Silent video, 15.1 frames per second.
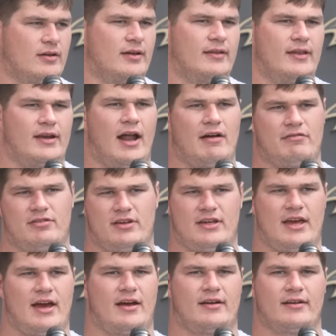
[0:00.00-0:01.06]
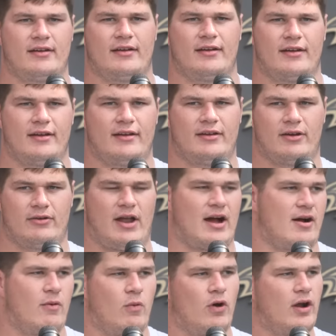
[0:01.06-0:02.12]
And then obviously, yeah, you know,
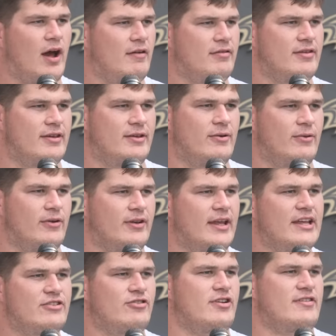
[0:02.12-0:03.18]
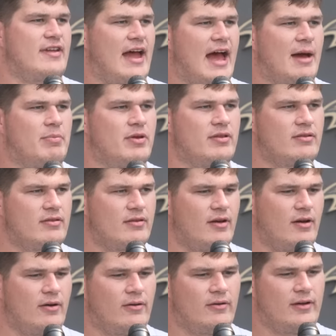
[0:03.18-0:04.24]
knock on wood, obviously you don't want injuries to happen.
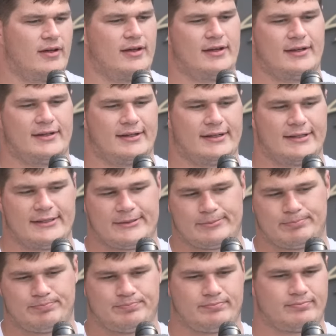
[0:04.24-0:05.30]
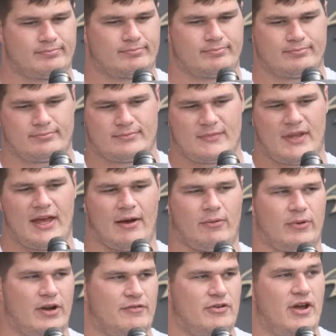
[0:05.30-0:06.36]
So, yeah,
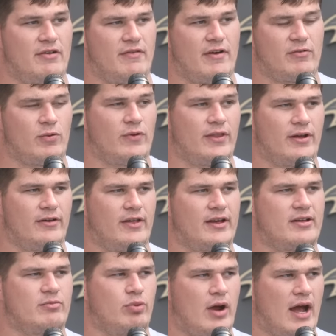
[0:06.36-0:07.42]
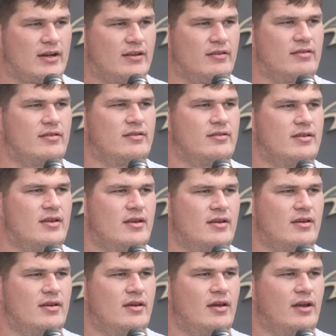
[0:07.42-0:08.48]
whenever you have everyone there that can practice and,
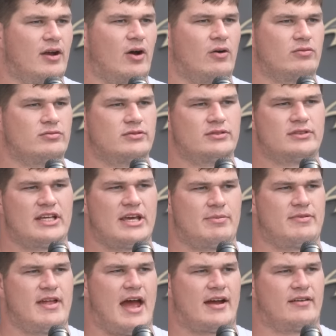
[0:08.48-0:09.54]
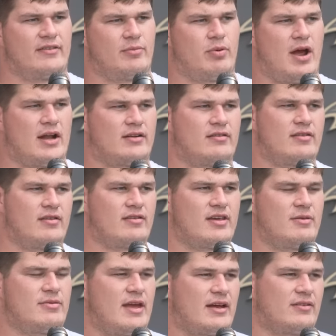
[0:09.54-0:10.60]
you know, keep stacking the practices,
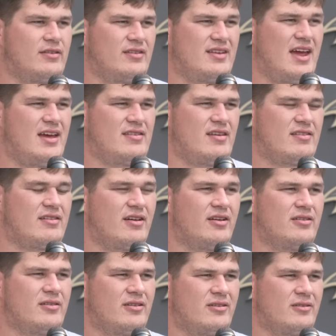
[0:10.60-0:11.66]
keep stacking those days, that's good.